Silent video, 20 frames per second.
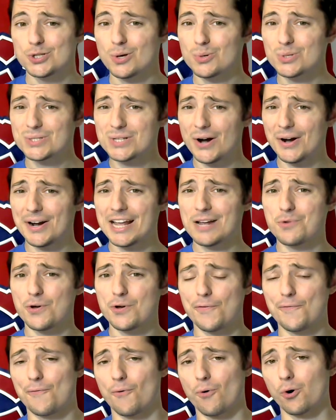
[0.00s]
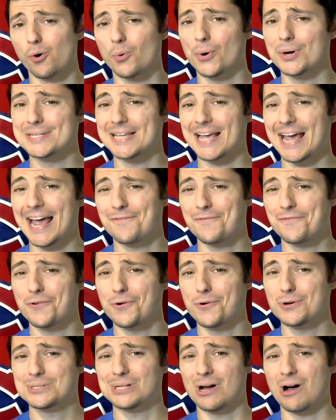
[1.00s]
So starting with forwards, and
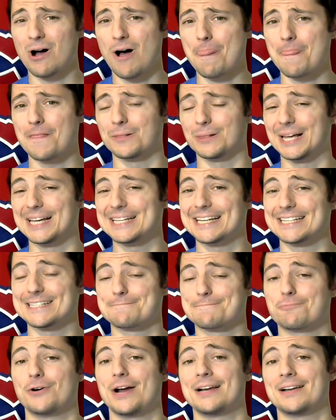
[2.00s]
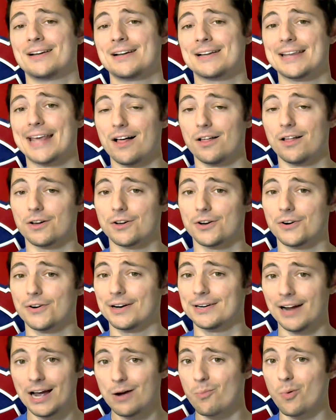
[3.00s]
first on the list is Brendan Gallagher,
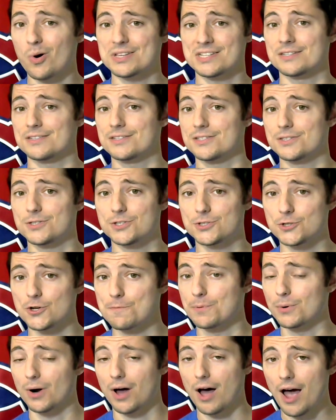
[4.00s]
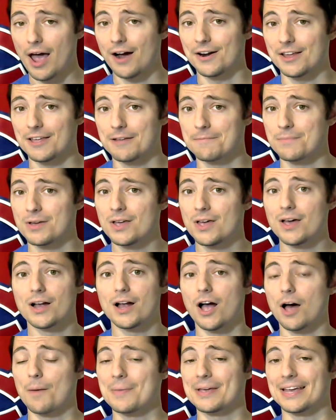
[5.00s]
and I wasn't super high on him
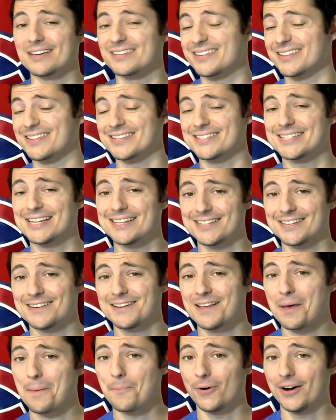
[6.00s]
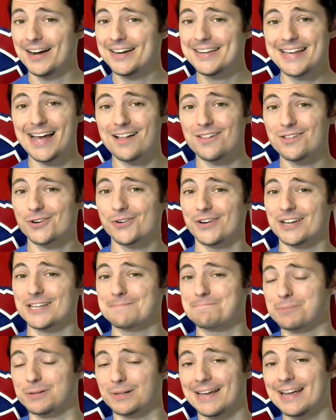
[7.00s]
coming into the season. Brendan Gallagher
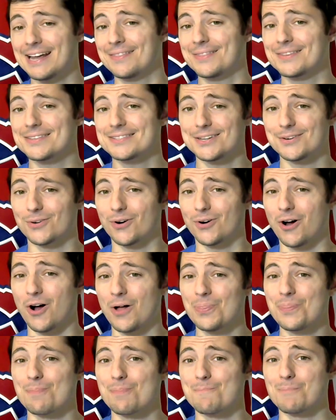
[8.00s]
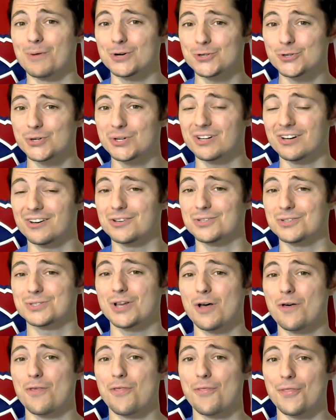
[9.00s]
is playing this year on
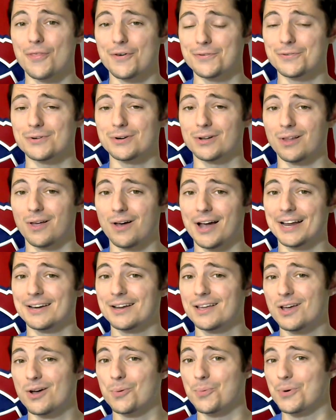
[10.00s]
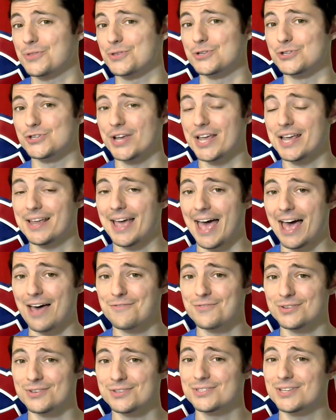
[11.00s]
Montreal's third line with Jake
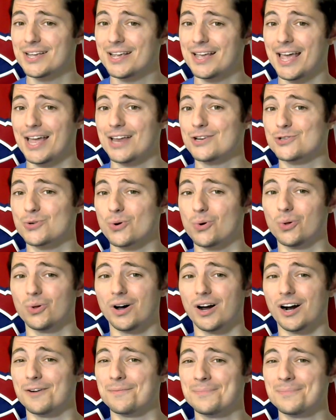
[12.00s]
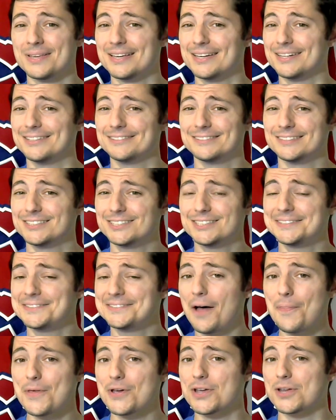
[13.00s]
Evans and Joel Armia. Just
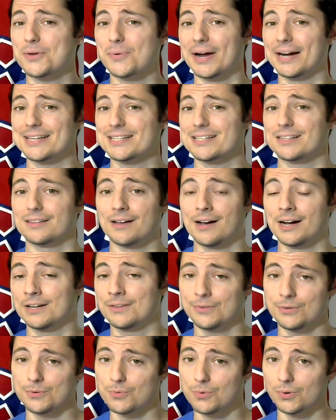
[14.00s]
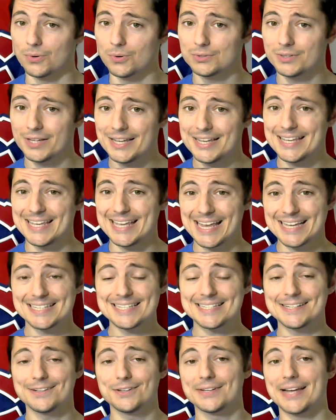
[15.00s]
not the greatest line in the world. He
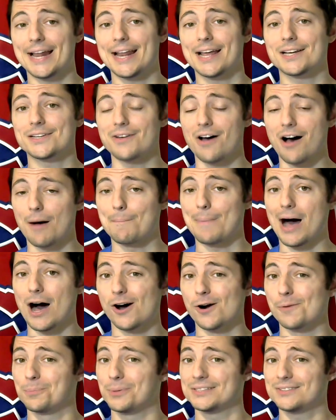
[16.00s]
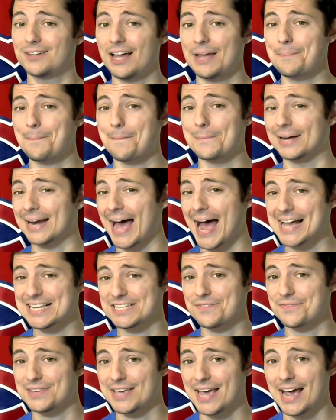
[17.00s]
is still getting top power play time, but
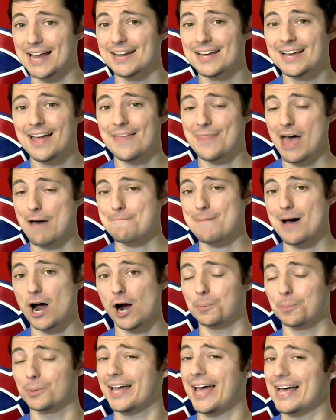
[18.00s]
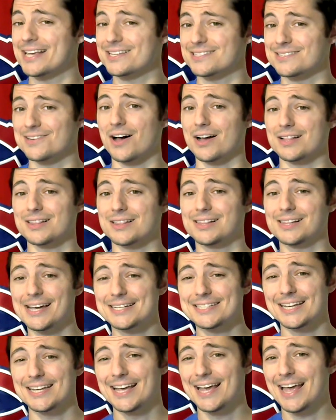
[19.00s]
as of yet, that power play has not
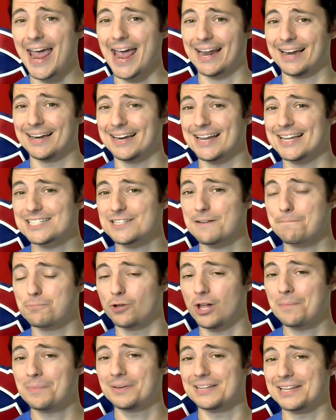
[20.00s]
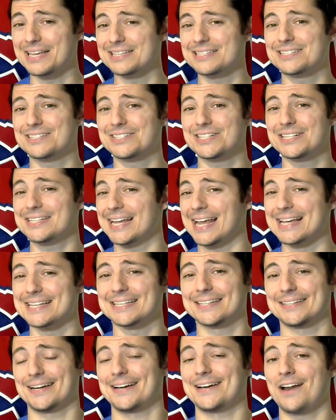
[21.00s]
clicked, and his deployment
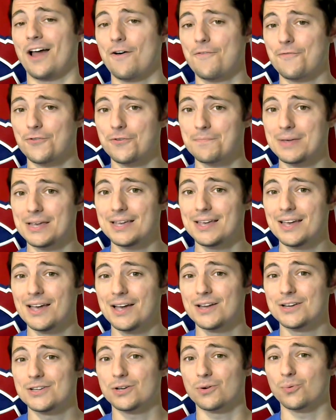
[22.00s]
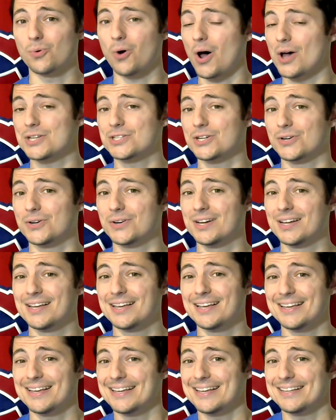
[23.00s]
isn't enough for me to roster
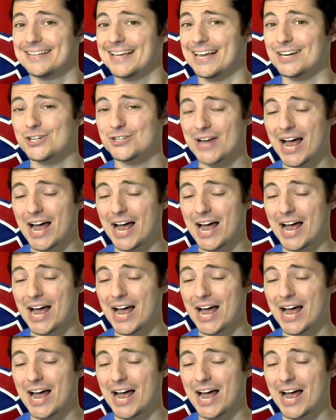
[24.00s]
in